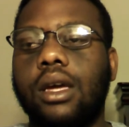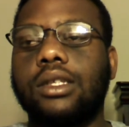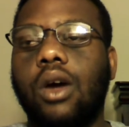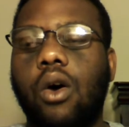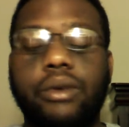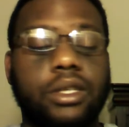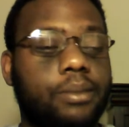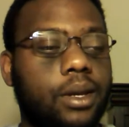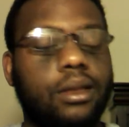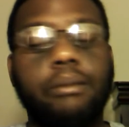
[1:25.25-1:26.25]
it's always
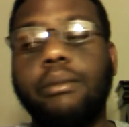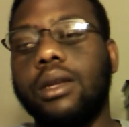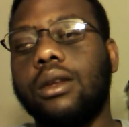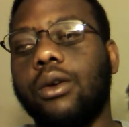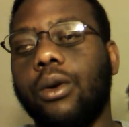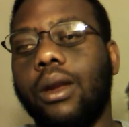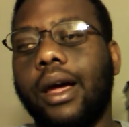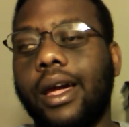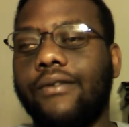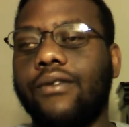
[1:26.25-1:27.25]
been the men in her
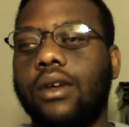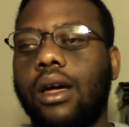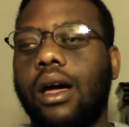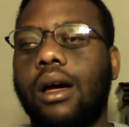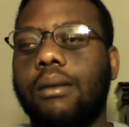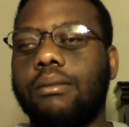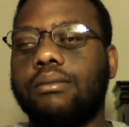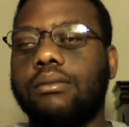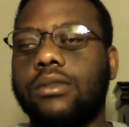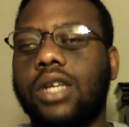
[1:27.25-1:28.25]
life um,